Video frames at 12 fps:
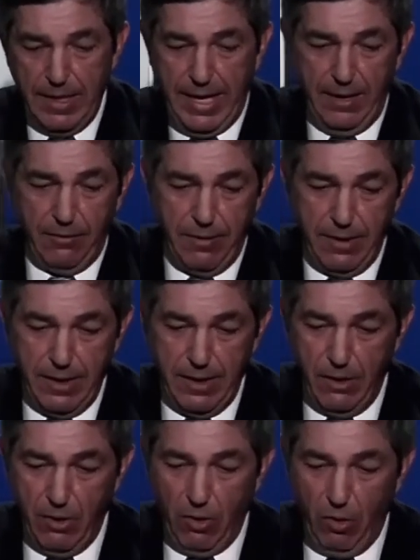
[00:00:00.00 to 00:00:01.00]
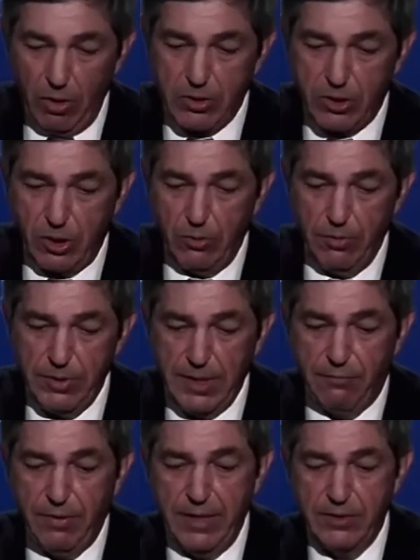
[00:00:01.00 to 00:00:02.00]
Now, also,
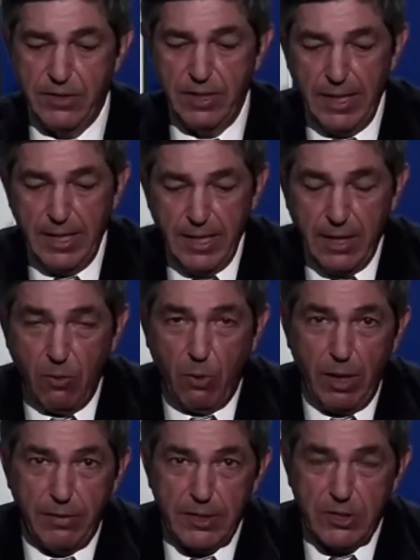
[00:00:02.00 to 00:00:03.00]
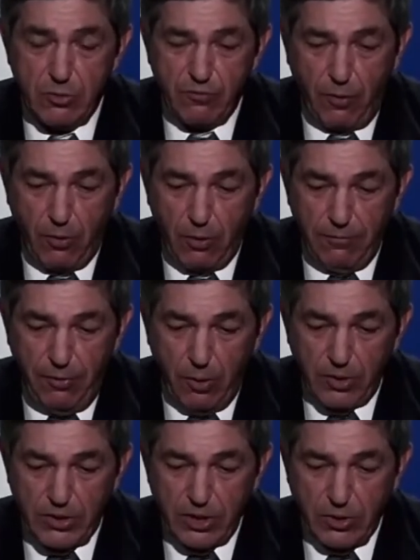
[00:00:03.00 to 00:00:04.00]
dear friends, while this forum
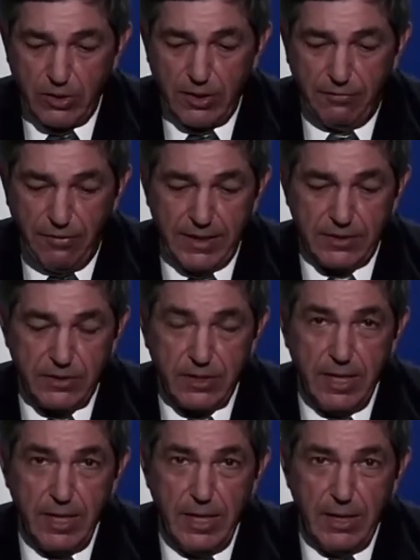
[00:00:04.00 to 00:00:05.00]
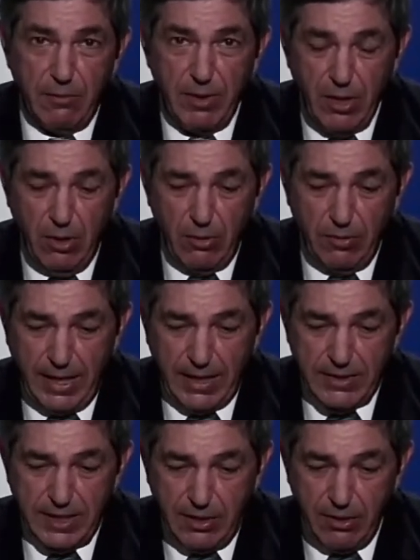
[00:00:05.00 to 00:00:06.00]
focuses on defense, we know
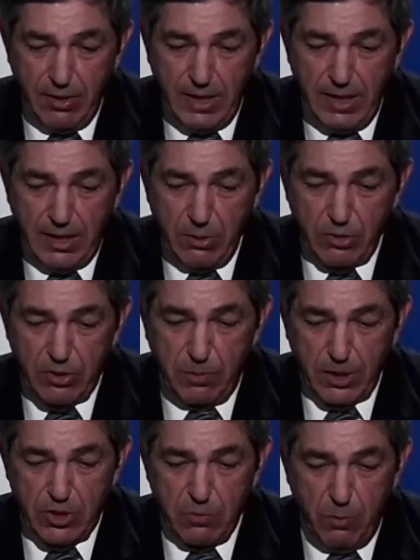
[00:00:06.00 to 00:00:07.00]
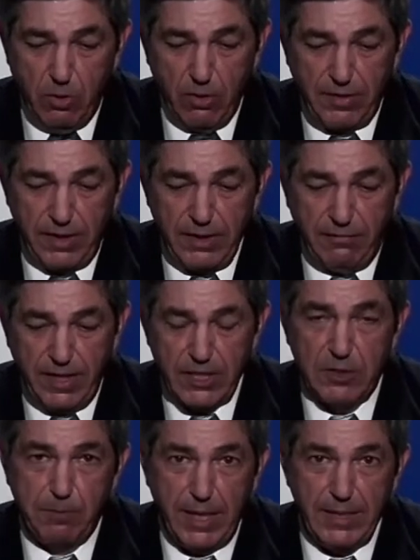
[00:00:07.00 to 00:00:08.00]
that security includes much more than
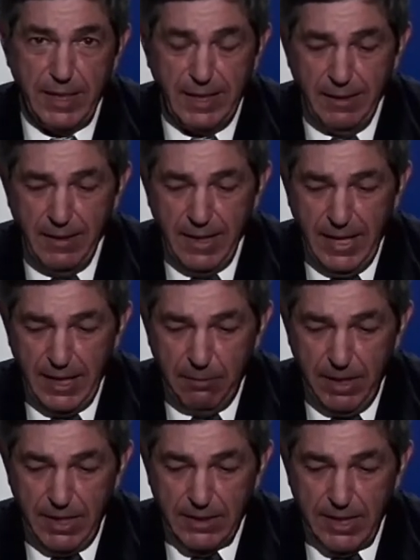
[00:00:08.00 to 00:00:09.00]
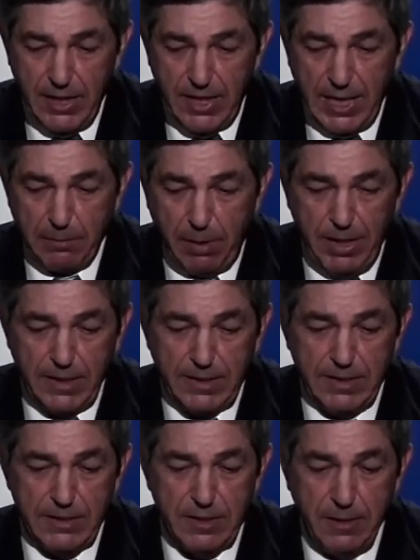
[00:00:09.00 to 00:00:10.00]
defense spending and military
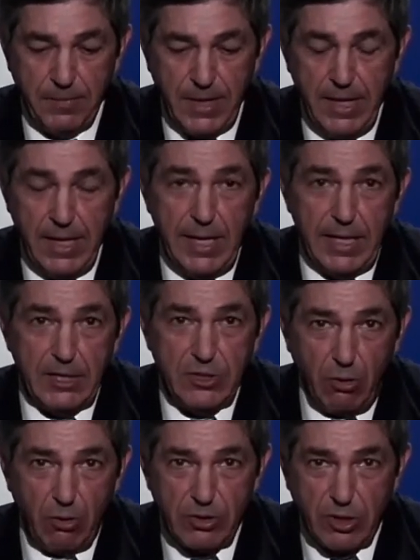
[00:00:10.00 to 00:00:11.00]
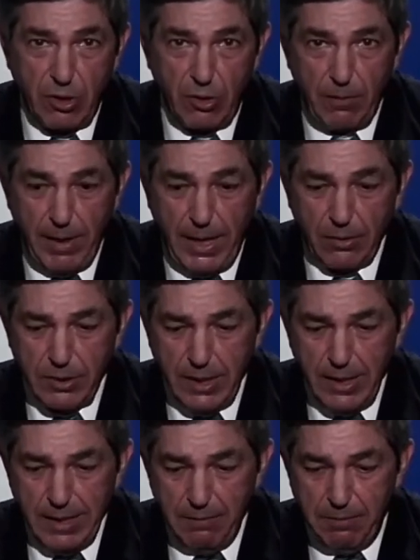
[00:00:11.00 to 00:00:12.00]
capabilities. It is also
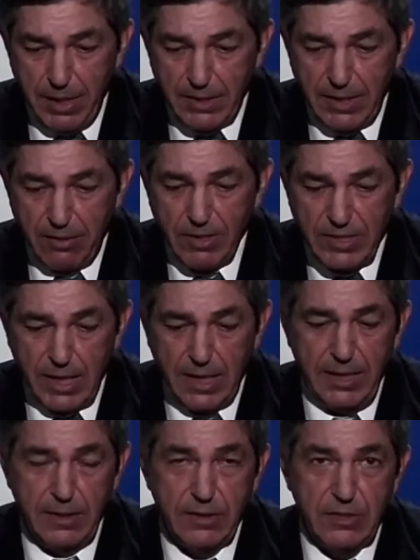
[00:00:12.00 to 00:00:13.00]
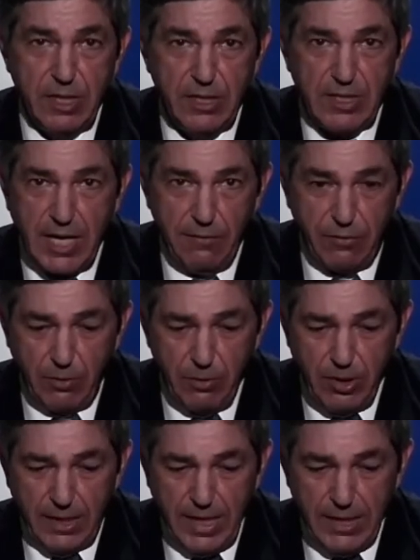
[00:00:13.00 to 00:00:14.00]
about building resilience, safe
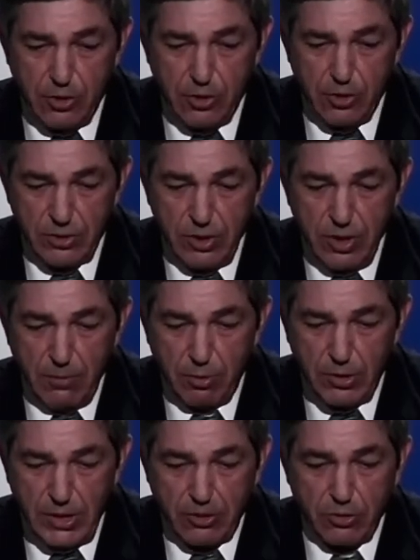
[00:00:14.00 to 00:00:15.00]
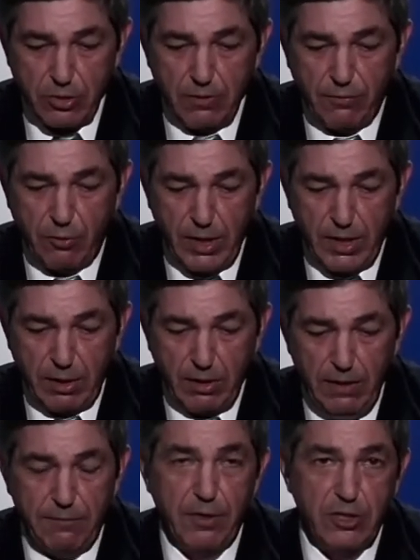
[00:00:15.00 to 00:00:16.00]
communications, protection of
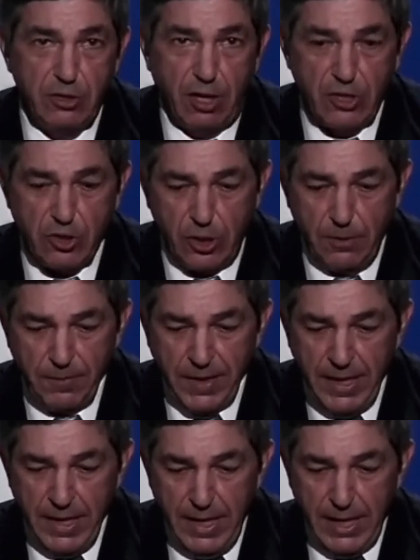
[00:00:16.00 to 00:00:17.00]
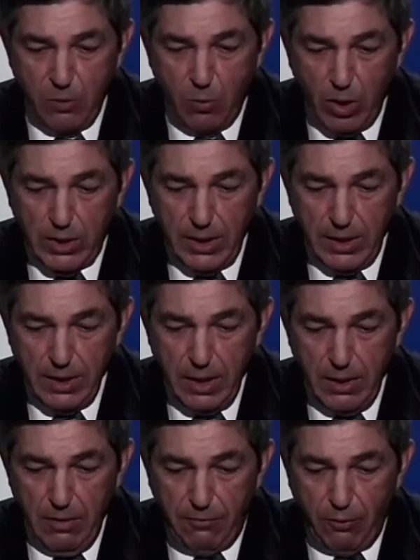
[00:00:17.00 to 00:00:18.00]
critical infrastructure, and working
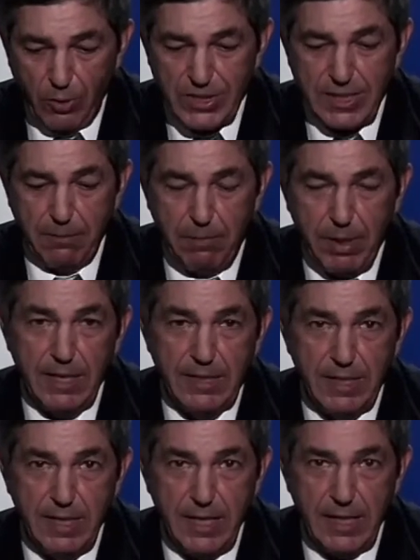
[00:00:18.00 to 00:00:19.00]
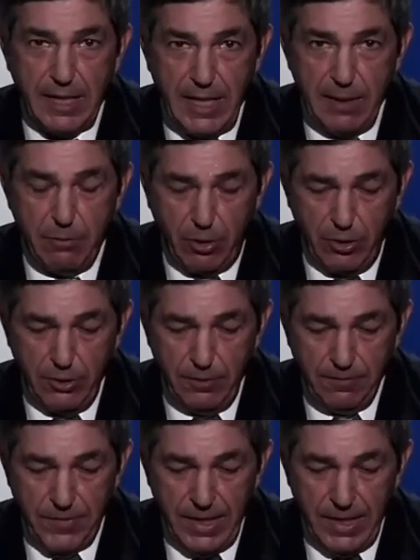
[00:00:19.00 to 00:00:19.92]
for stability in a neighborhood.